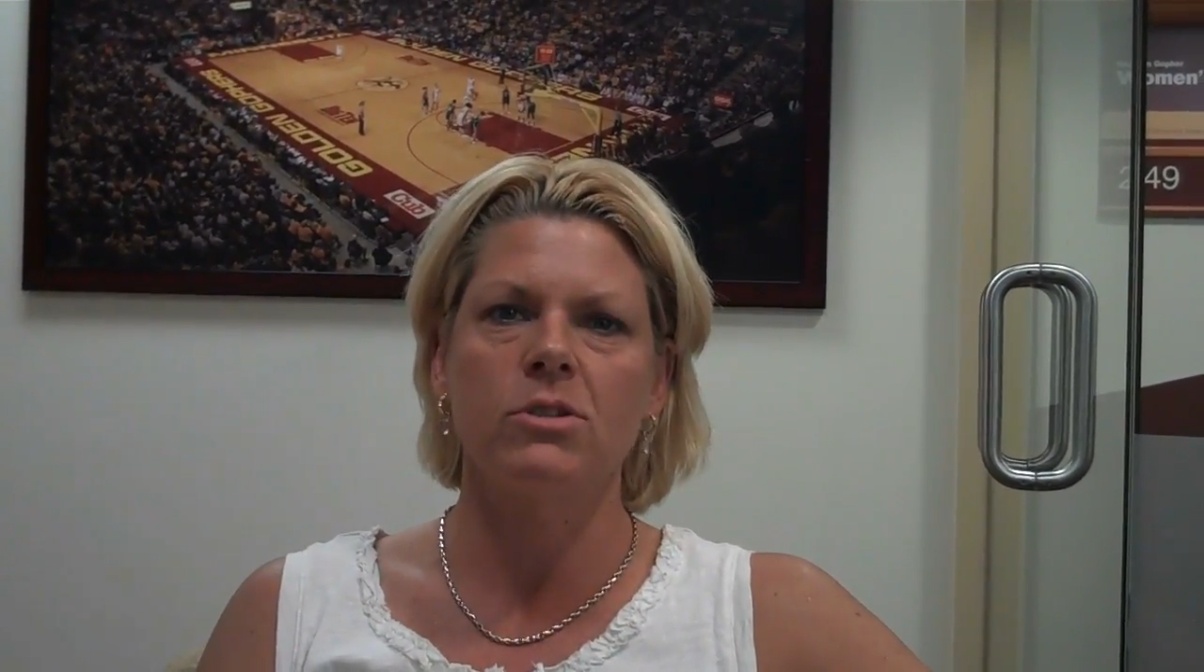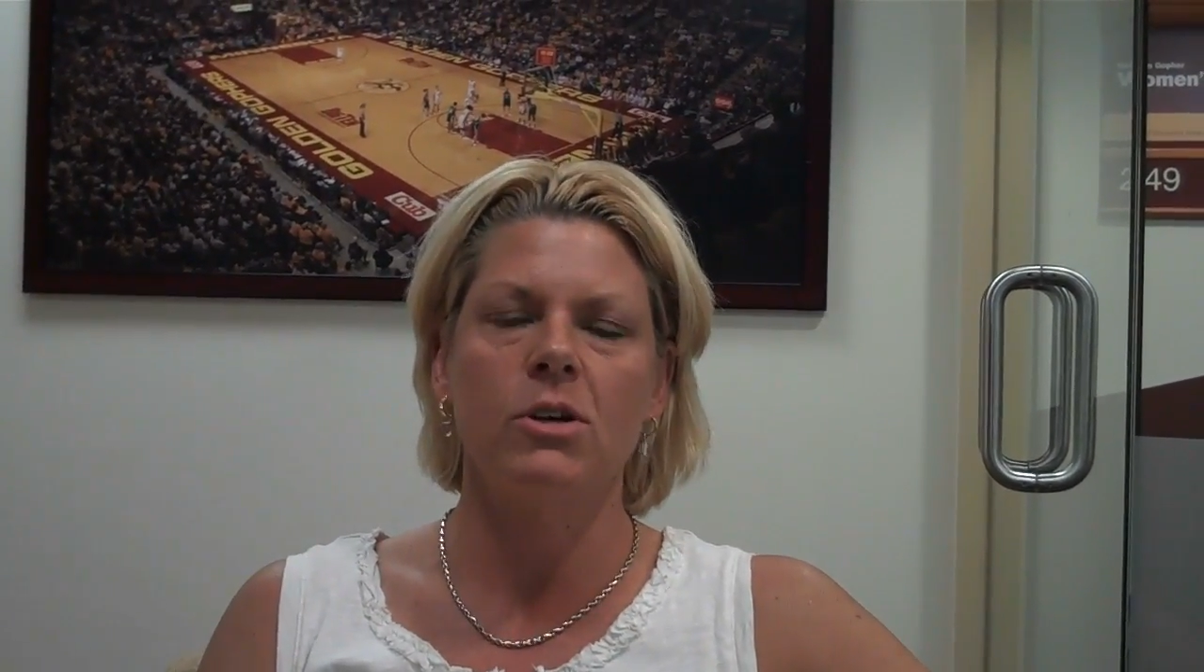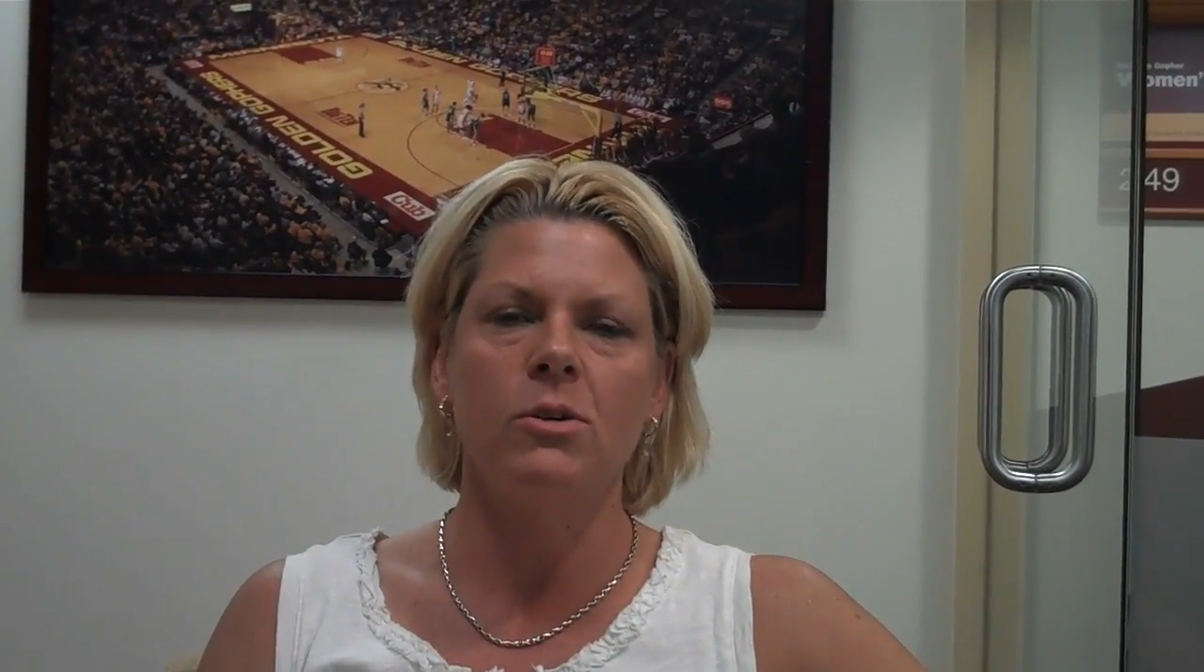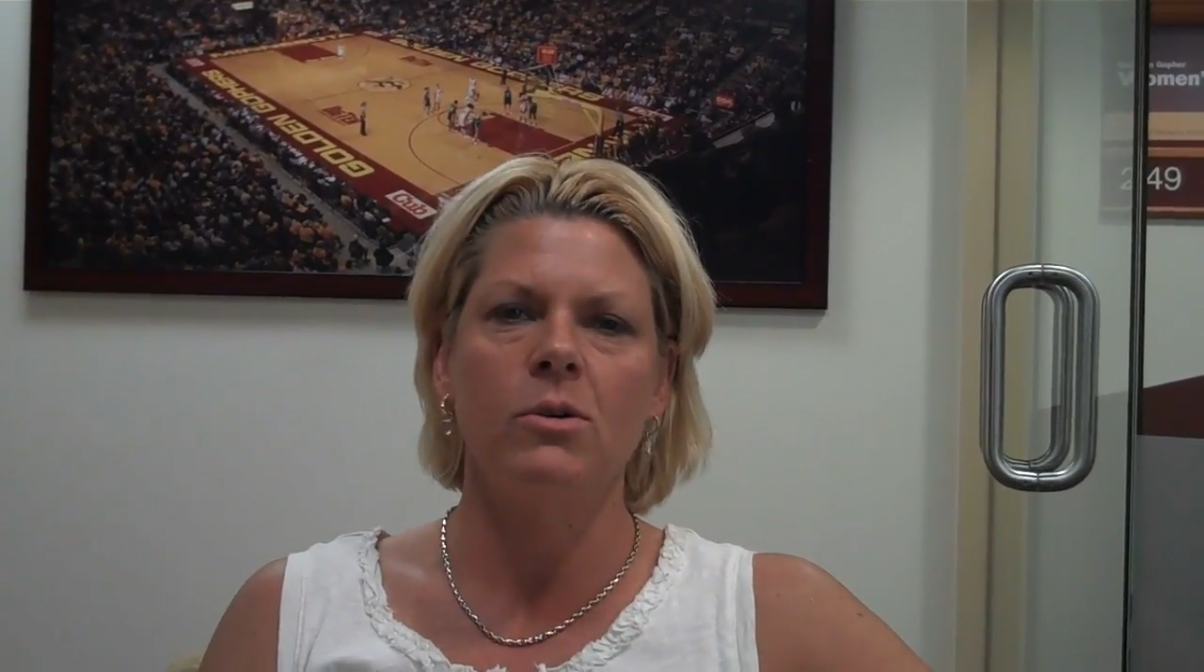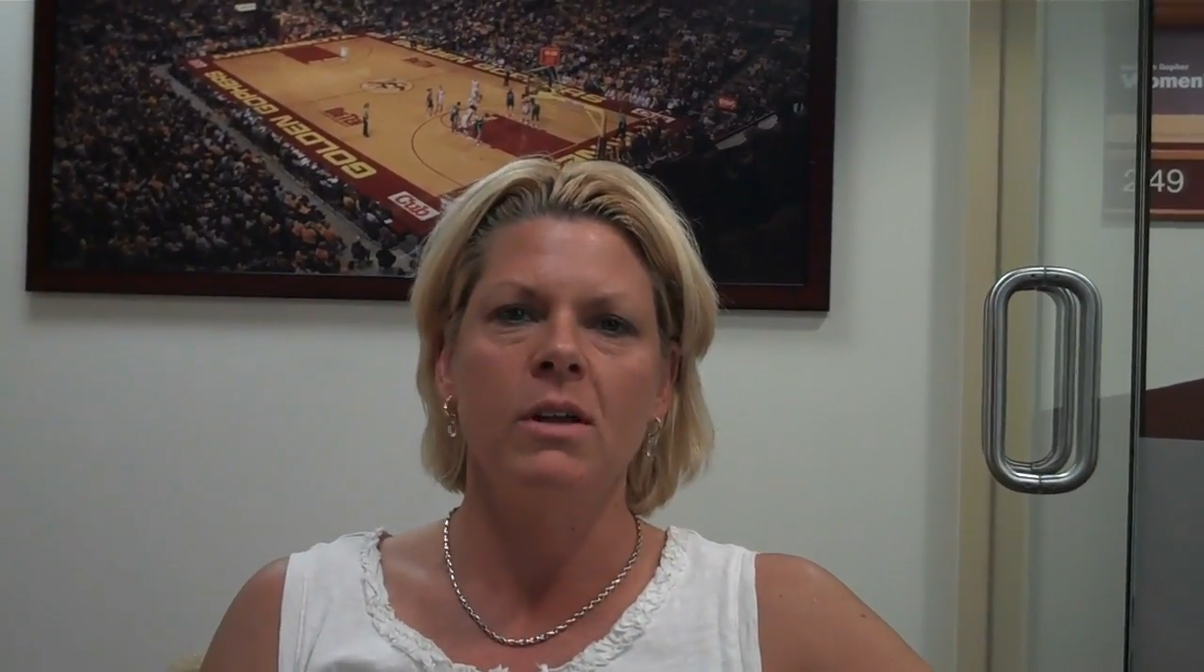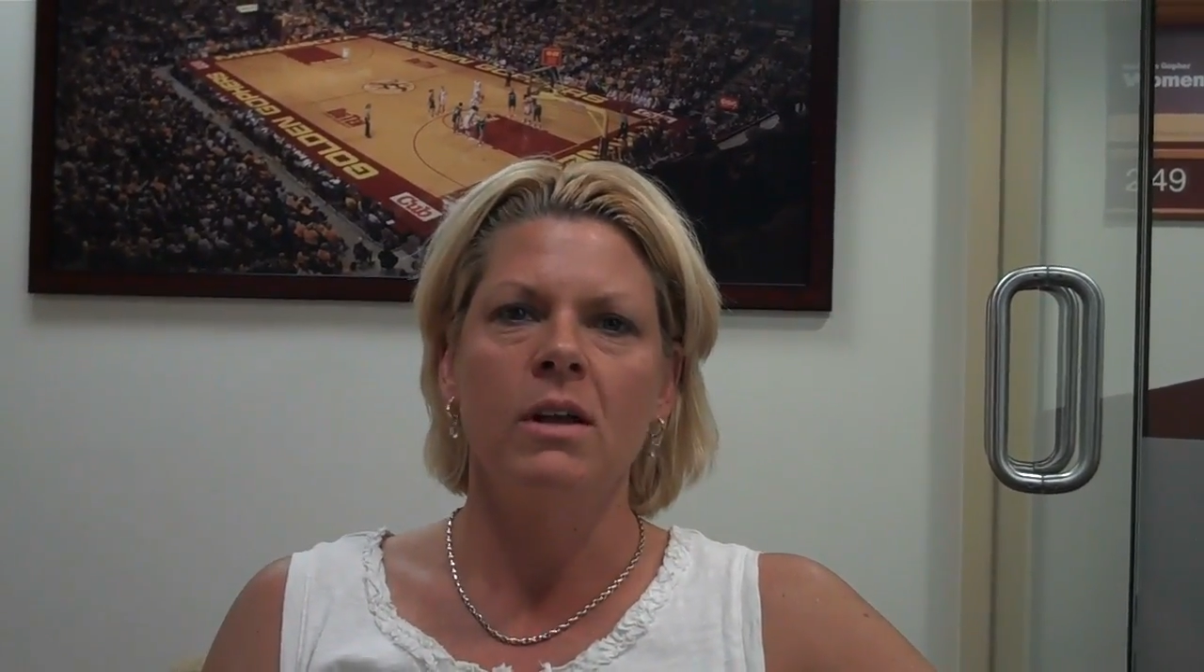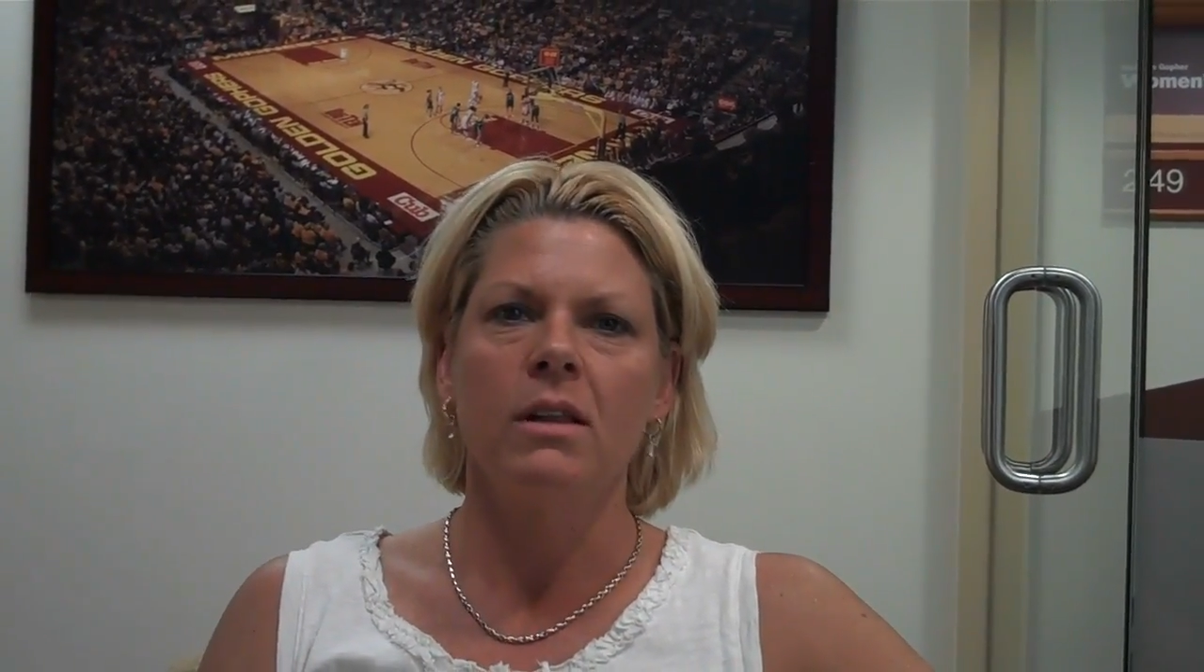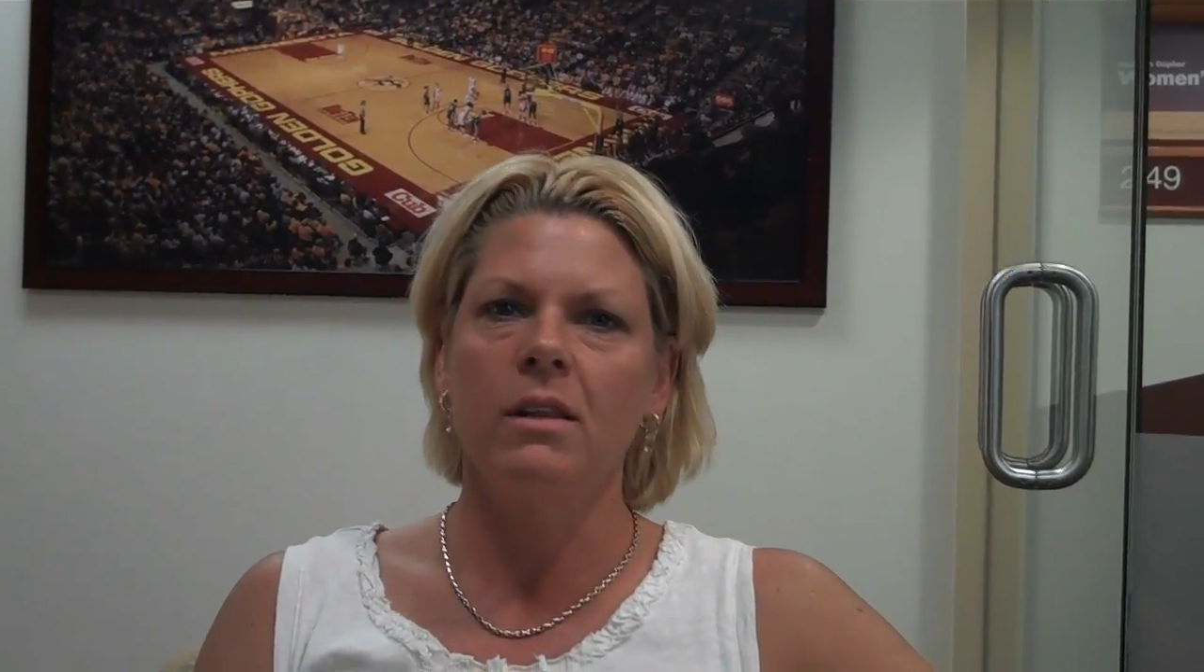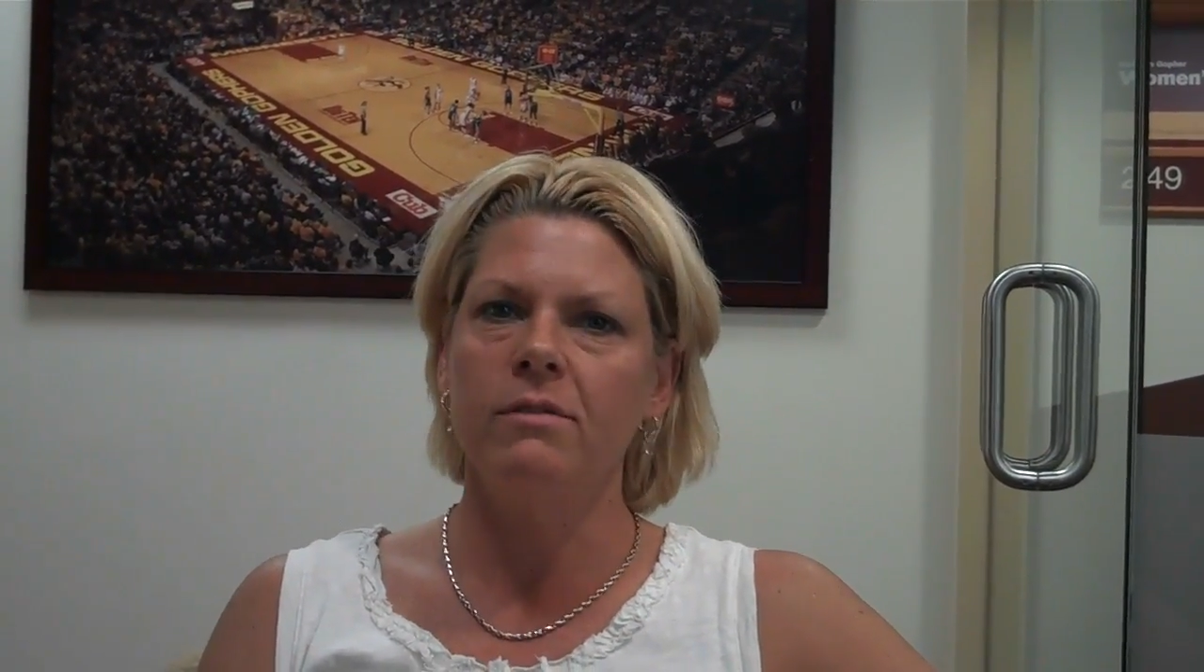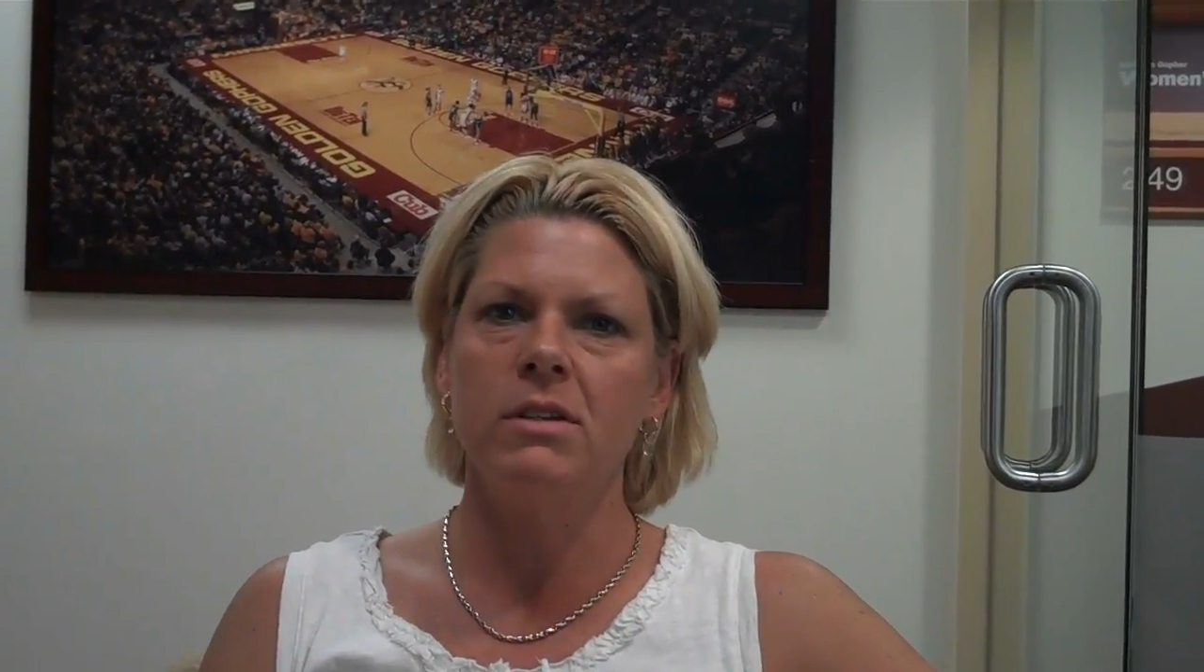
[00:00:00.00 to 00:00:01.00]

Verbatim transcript: So love